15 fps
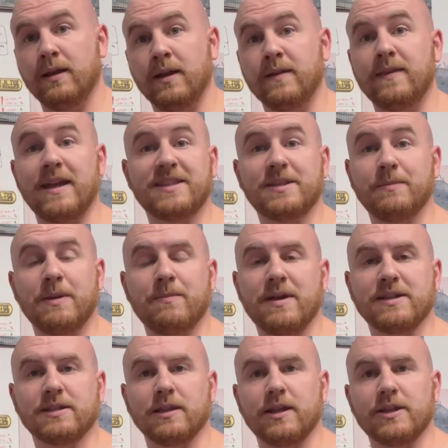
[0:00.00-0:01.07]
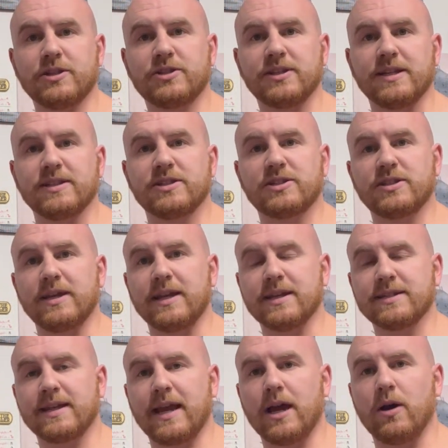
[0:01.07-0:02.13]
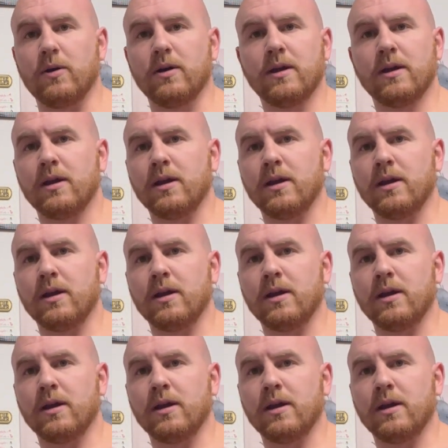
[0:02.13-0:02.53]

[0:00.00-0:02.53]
That to me makes a lot of sense, seeing as how